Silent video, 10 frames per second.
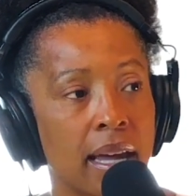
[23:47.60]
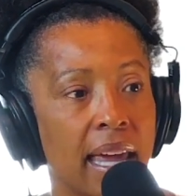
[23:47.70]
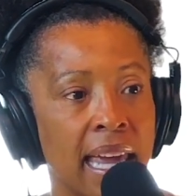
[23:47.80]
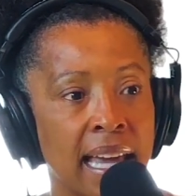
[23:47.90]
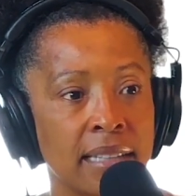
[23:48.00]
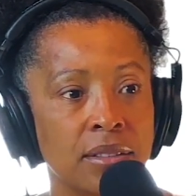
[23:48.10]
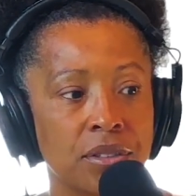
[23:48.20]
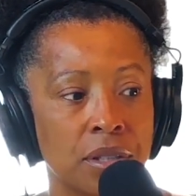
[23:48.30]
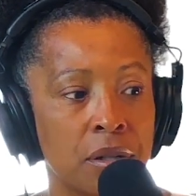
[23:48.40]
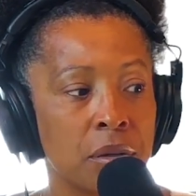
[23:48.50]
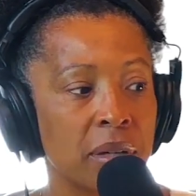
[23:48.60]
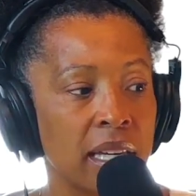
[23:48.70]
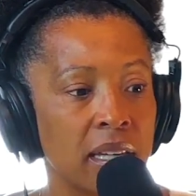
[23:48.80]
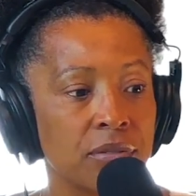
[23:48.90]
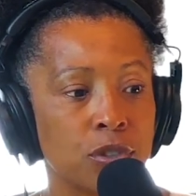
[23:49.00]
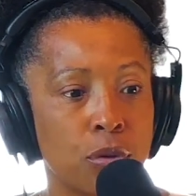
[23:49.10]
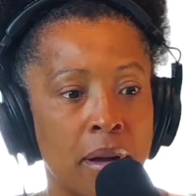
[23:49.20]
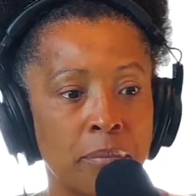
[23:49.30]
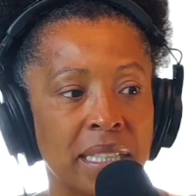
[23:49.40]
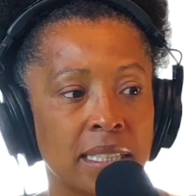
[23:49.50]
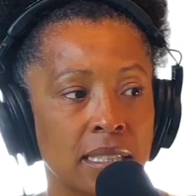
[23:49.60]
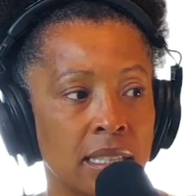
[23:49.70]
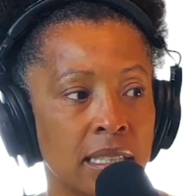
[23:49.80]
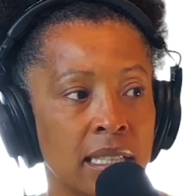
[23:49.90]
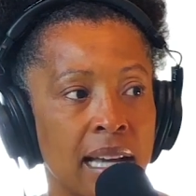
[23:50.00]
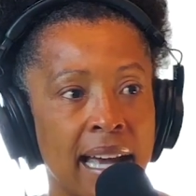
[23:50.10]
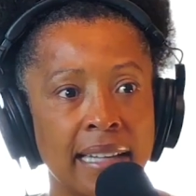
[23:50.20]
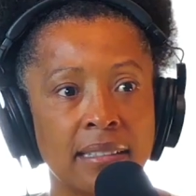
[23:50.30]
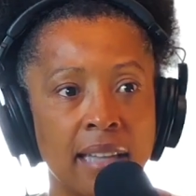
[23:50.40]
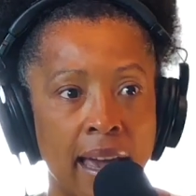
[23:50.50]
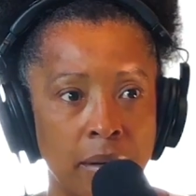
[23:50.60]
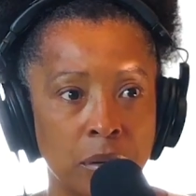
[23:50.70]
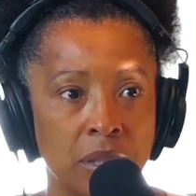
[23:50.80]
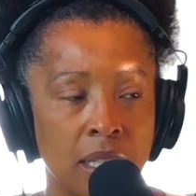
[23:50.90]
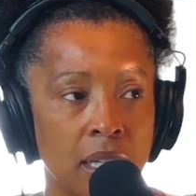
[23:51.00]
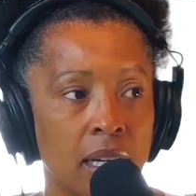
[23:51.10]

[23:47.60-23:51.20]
And so if Trump is sending ICE out,